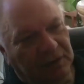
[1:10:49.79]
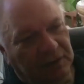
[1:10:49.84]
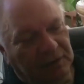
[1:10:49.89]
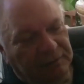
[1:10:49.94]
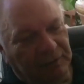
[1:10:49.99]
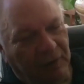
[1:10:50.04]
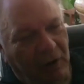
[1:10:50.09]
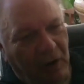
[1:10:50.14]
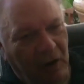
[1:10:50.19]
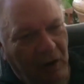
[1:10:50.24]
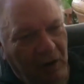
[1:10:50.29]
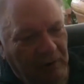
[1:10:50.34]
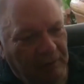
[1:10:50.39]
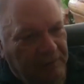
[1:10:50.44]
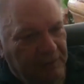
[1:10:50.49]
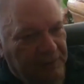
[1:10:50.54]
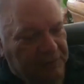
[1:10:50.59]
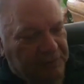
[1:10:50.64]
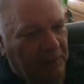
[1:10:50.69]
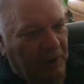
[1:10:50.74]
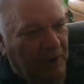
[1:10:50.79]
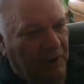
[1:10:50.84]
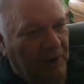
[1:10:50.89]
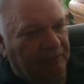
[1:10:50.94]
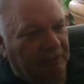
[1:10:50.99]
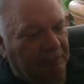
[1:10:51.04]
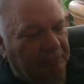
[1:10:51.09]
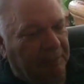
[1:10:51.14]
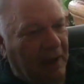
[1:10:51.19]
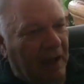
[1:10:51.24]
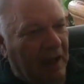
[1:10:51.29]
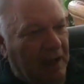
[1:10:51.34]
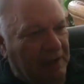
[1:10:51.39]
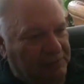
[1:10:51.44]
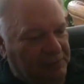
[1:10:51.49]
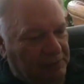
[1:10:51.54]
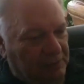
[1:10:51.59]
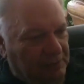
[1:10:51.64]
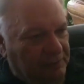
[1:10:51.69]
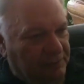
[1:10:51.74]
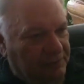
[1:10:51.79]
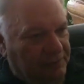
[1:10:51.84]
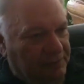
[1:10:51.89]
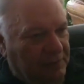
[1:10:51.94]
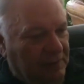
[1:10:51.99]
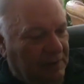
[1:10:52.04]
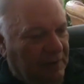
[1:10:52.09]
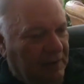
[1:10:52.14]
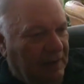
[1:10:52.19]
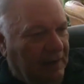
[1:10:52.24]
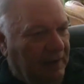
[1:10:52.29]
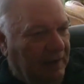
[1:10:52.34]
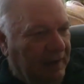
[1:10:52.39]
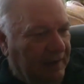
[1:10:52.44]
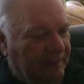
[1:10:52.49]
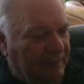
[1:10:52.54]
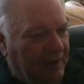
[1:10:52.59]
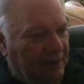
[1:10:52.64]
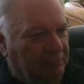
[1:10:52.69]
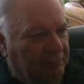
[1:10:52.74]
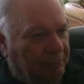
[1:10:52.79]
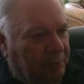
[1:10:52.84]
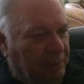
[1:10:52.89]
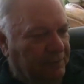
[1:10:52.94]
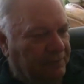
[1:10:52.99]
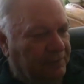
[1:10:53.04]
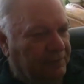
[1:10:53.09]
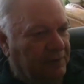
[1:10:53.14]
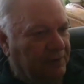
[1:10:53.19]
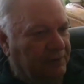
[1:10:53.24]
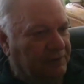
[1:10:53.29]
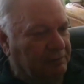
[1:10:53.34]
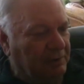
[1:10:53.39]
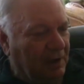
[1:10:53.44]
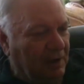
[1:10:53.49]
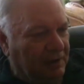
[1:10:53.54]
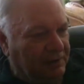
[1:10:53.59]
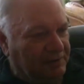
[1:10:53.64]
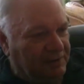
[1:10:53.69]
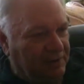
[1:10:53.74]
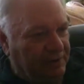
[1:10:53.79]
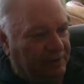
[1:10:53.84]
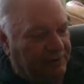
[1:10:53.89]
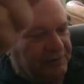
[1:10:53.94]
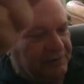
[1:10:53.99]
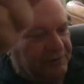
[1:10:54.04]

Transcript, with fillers: of all of the 12 apostles and then put these relics in a